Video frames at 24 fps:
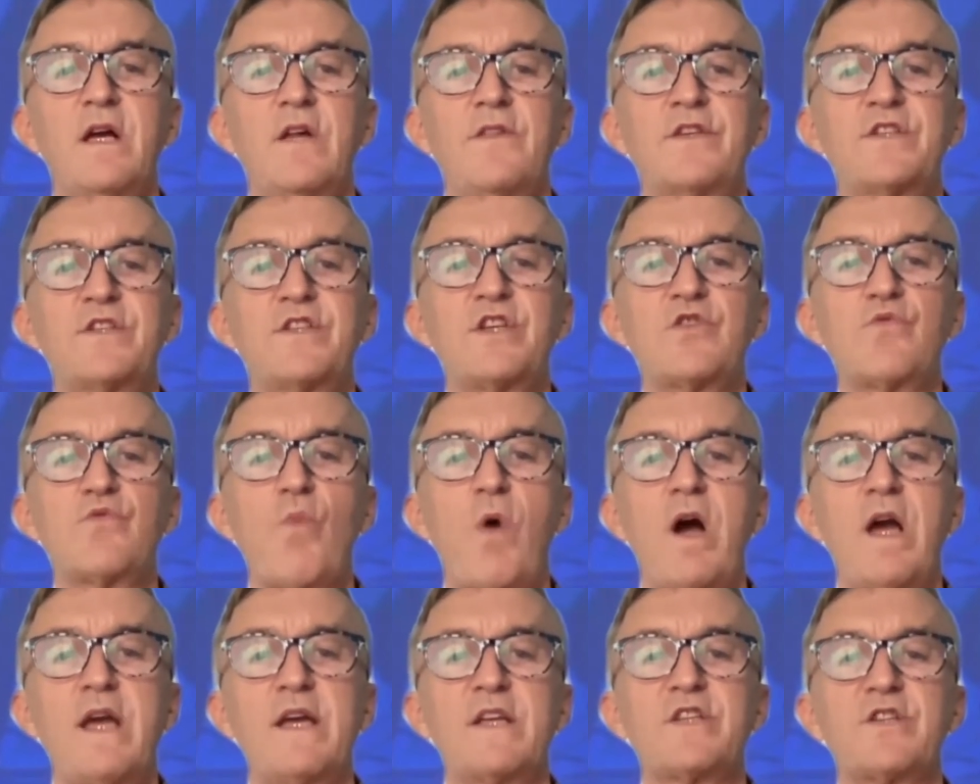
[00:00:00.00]
This is
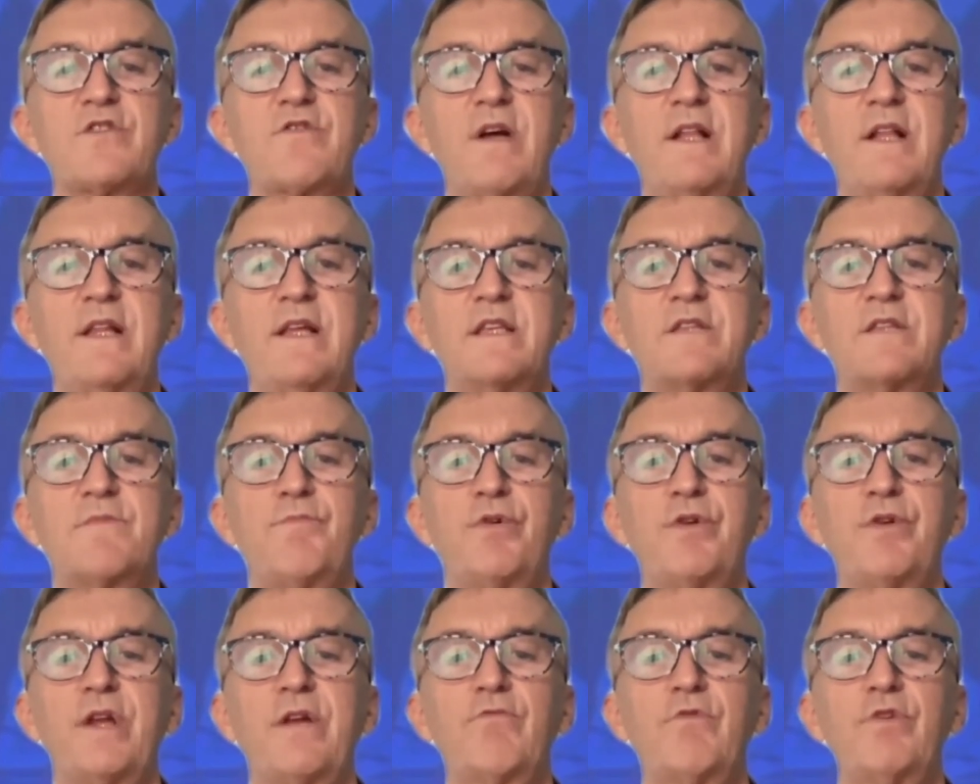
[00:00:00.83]
why Australia is
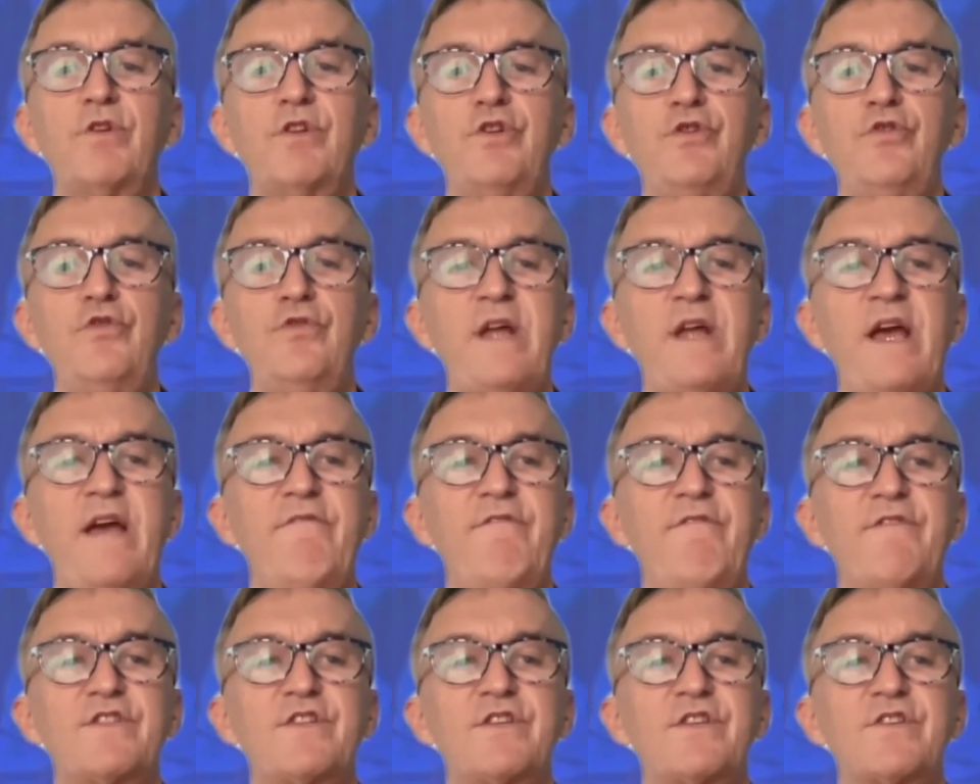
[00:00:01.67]
putting renewed
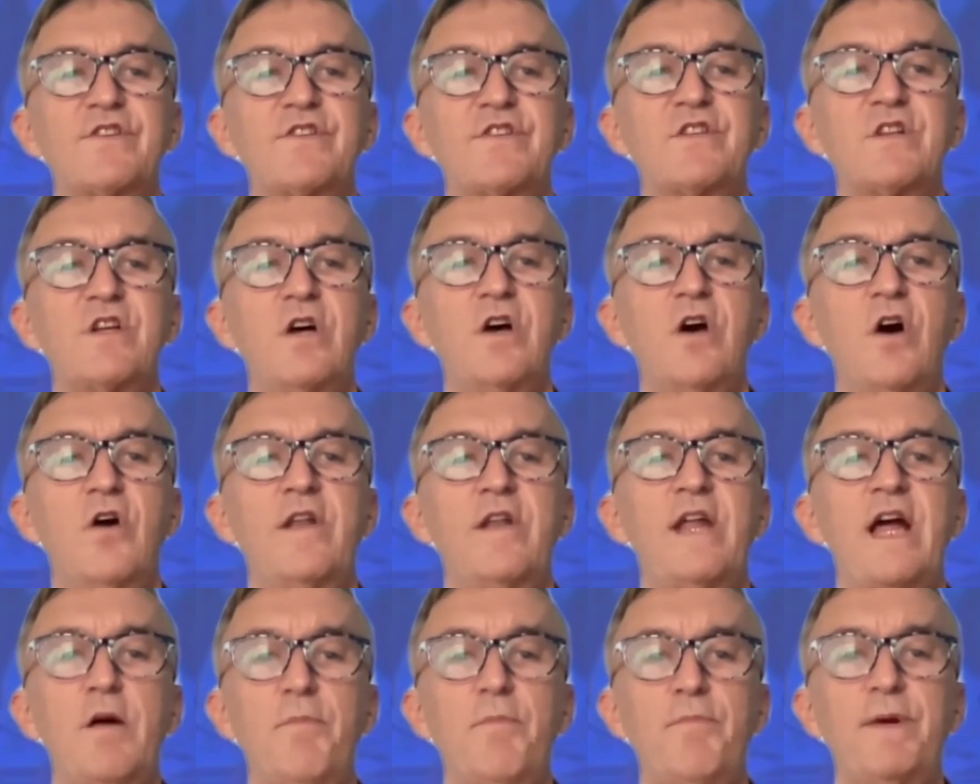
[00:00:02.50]
emphasis on
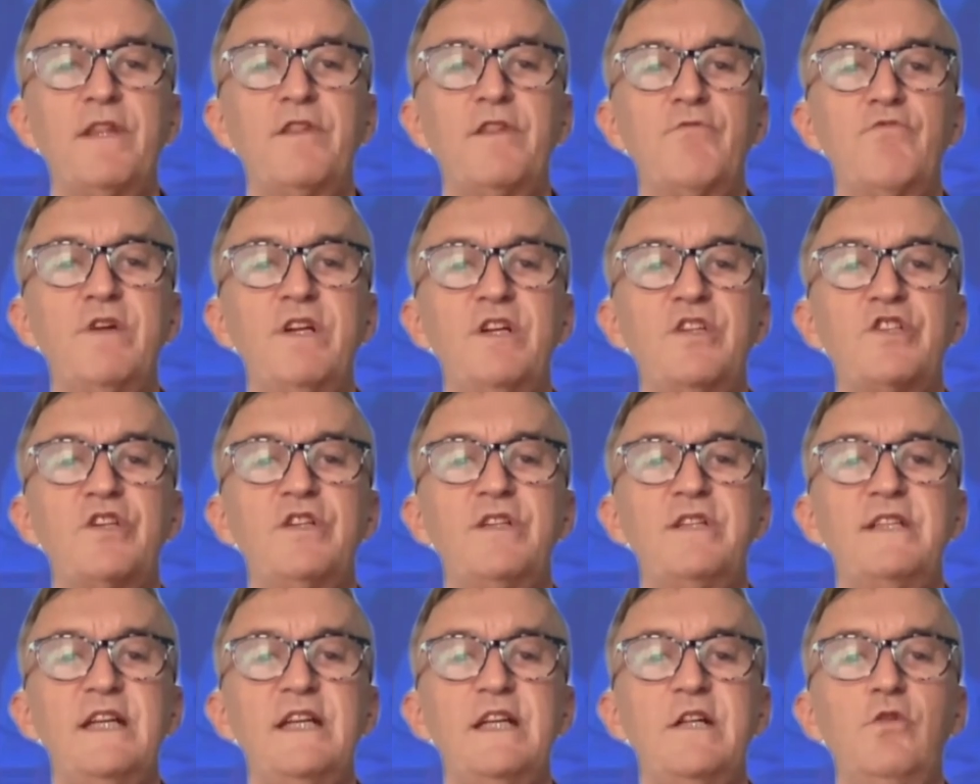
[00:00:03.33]
helping the
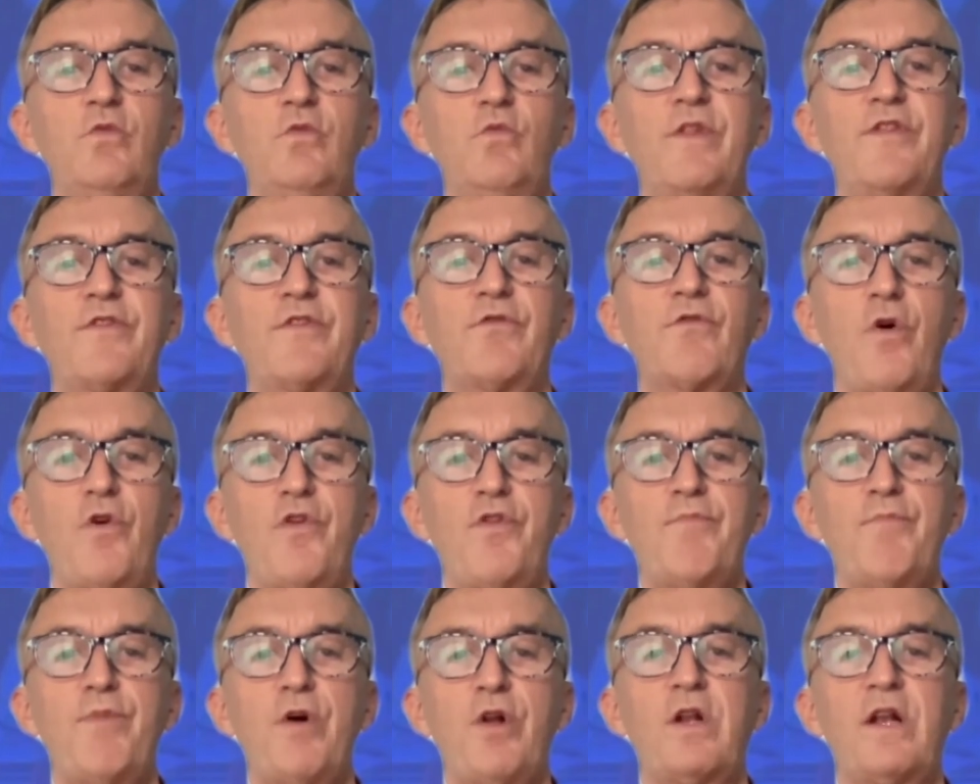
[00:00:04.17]
region deal with
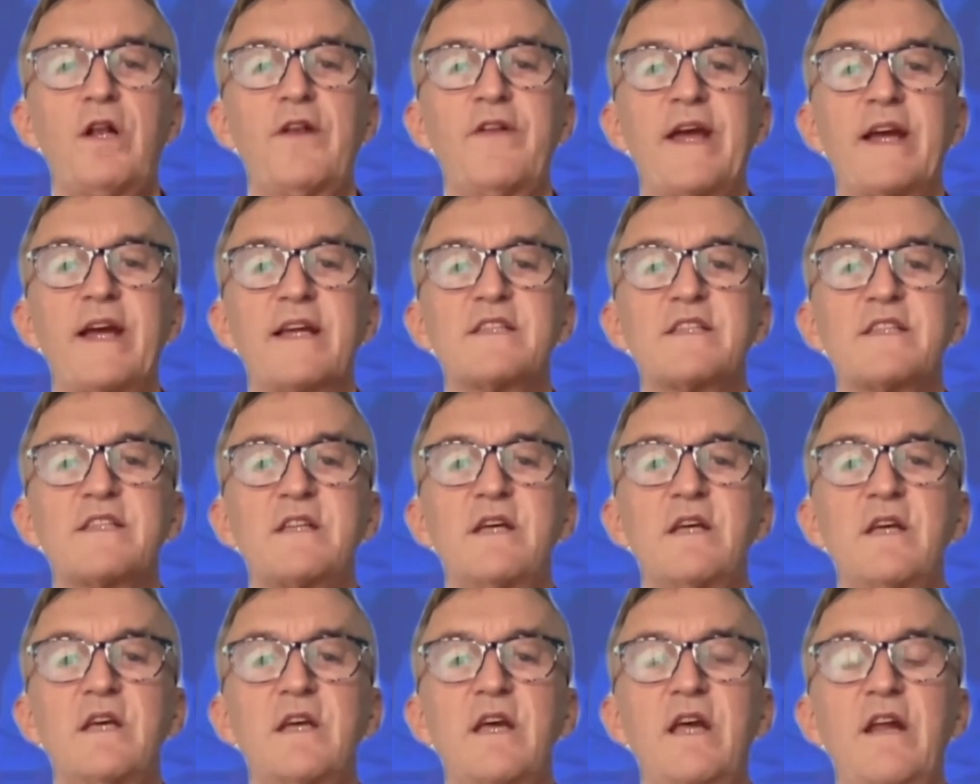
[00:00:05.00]
growth
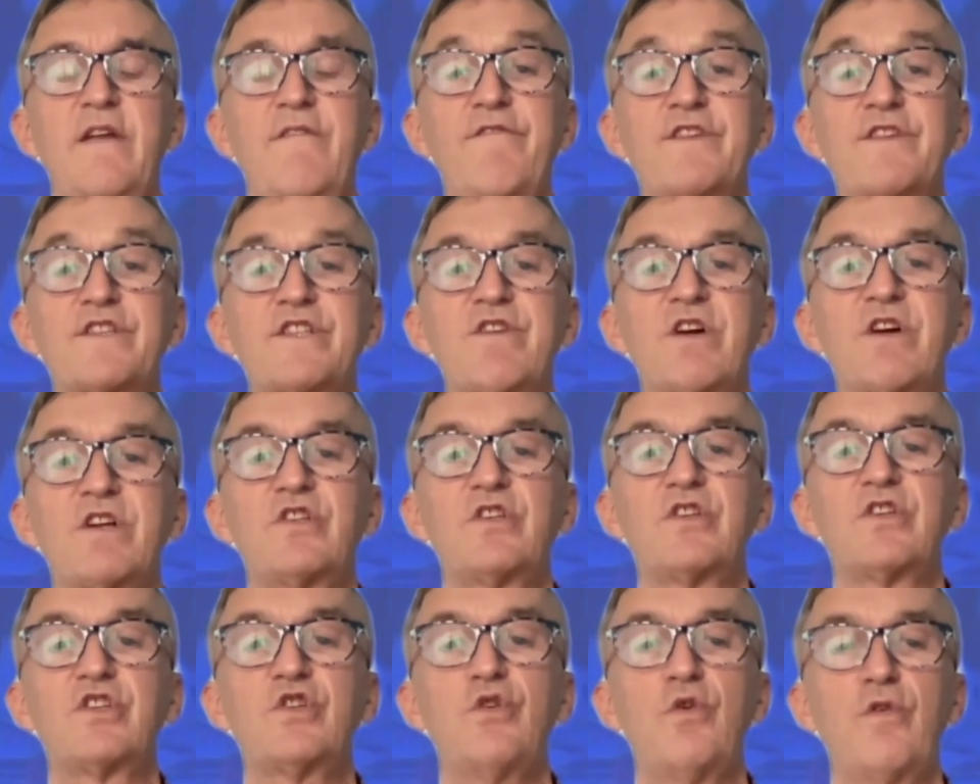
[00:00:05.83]
bottlenecks,
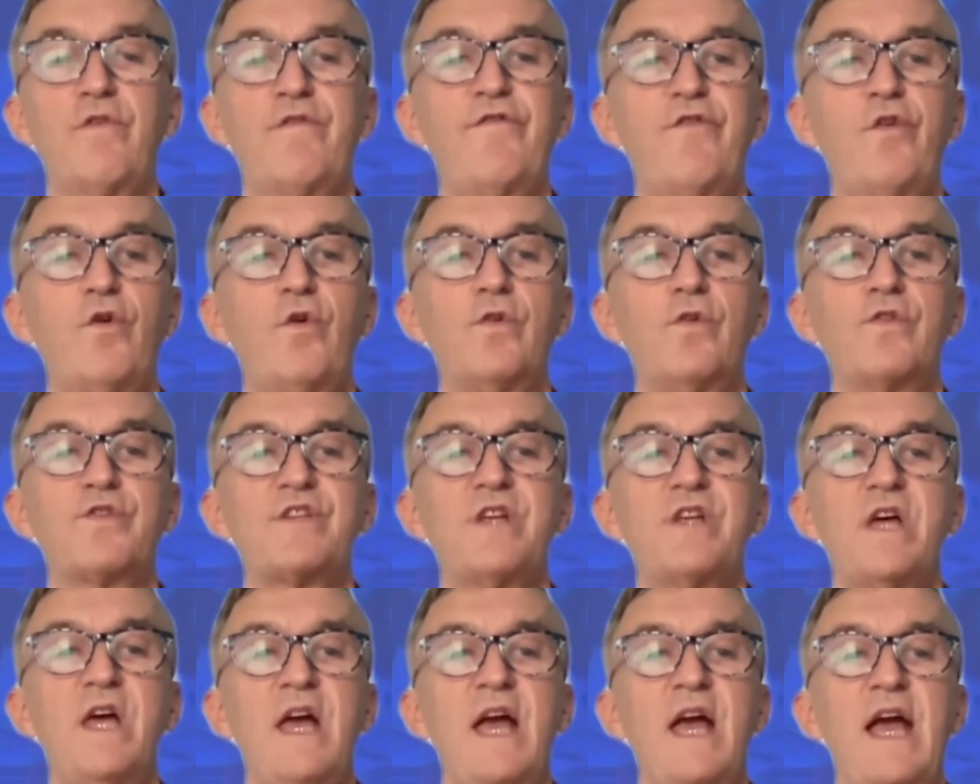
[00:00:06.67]
infrastructure
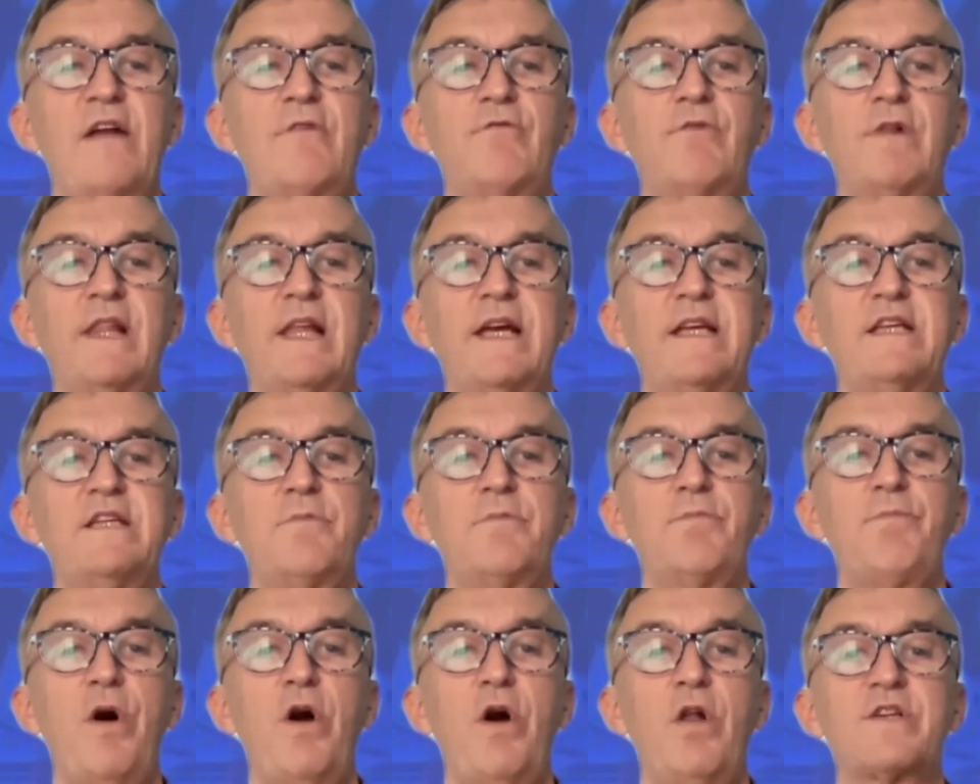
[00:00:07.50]
shortfalls, and
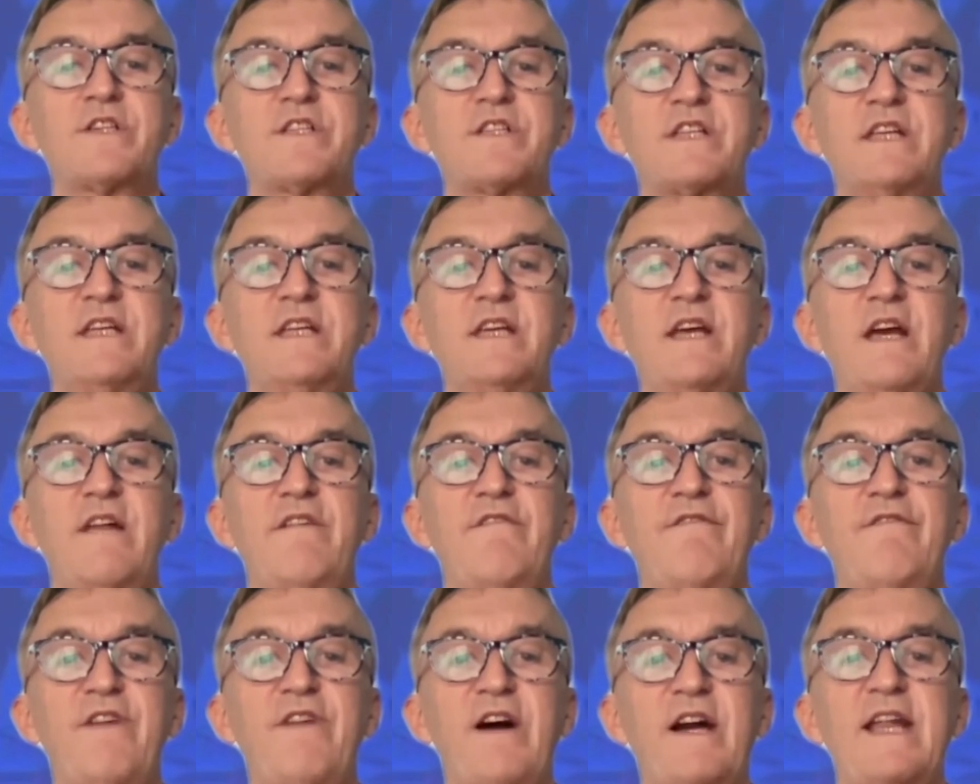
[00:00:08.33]
related policy and
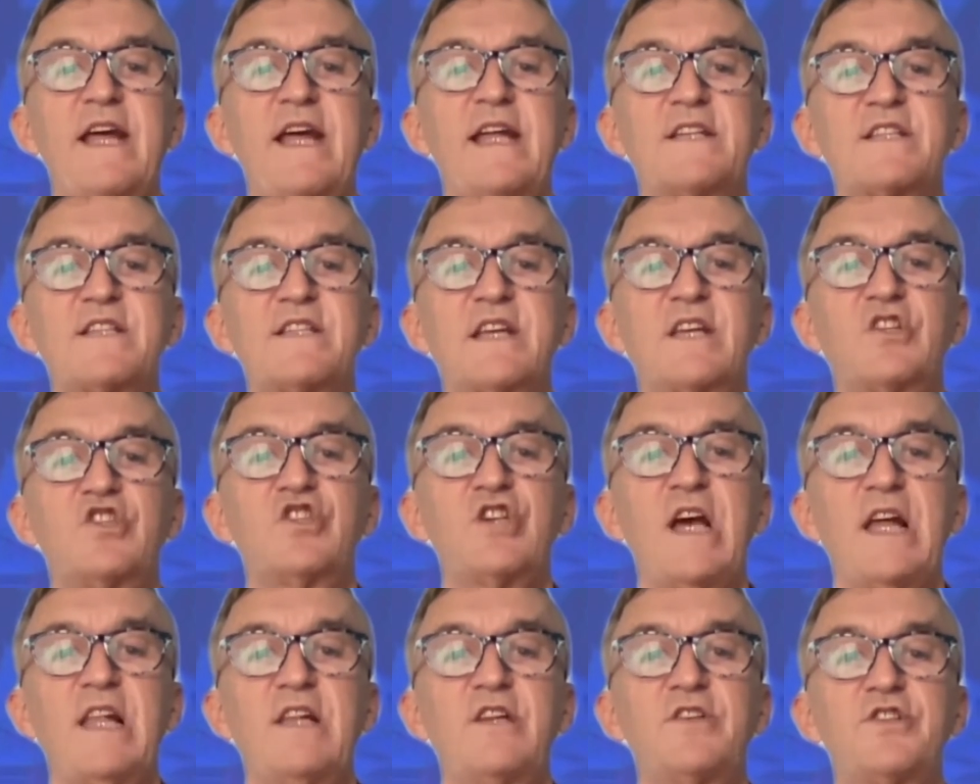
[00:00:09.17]
financing
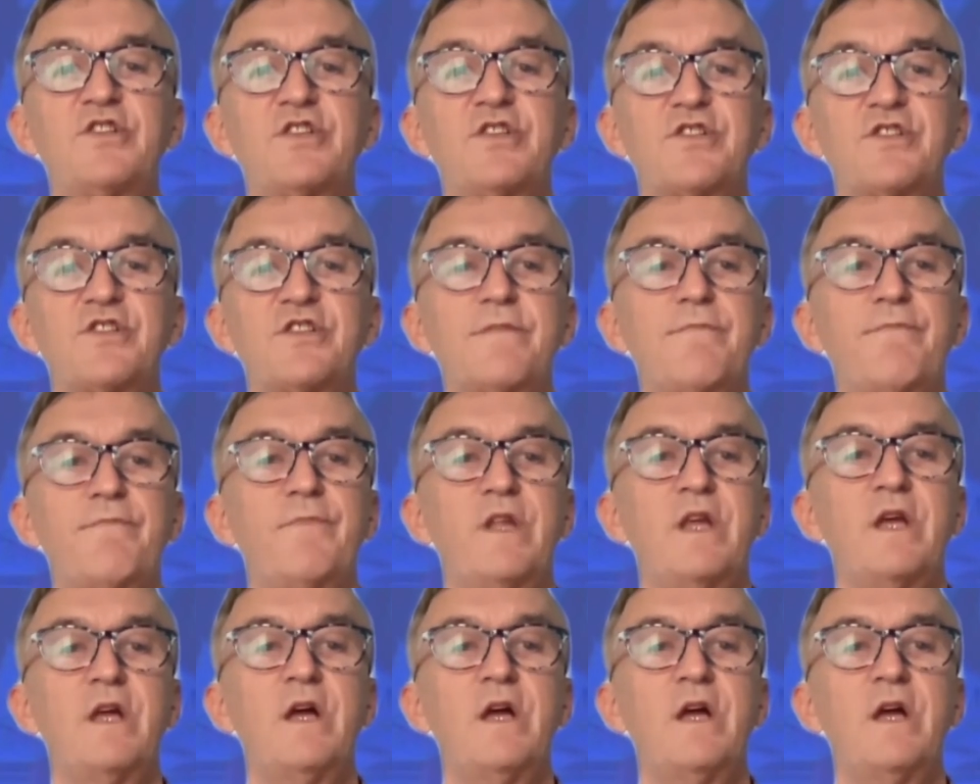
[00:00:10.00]
challenges.